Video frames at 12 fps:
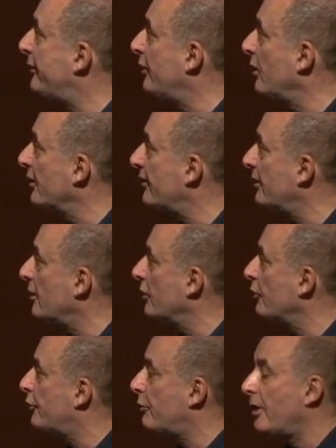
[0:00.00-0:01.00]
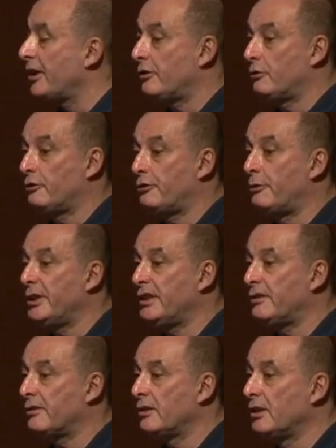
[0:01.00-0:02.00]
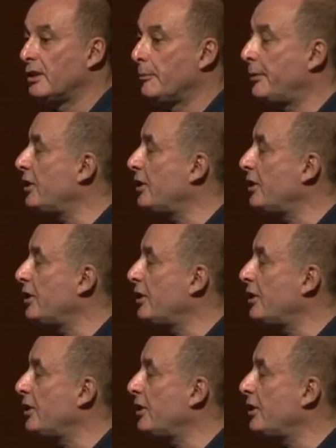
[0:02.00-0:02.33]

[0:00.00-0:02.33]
further and tried to treat